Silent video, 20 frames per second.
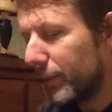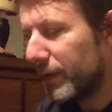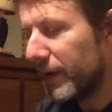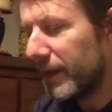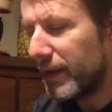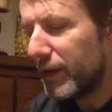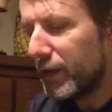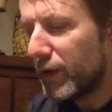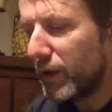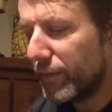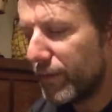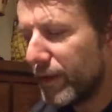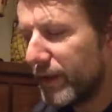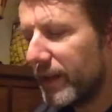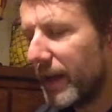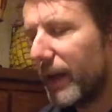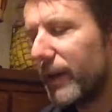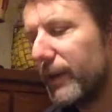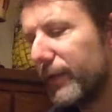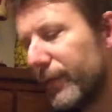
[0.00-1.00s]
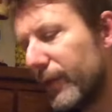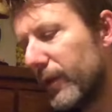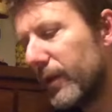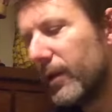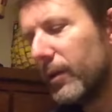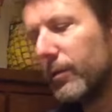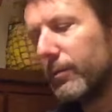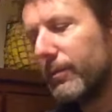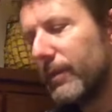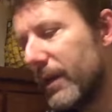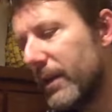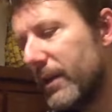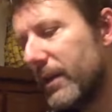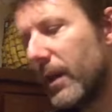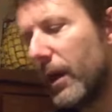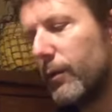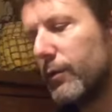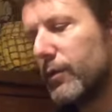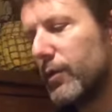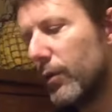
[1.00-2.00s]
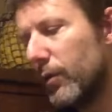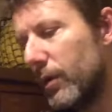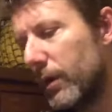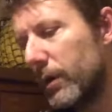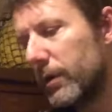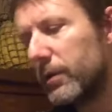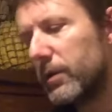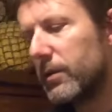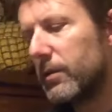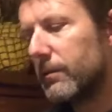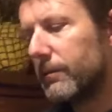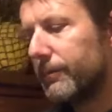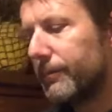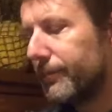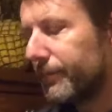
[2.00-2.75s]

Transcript: but then you're shoving it down your fucking eco toilets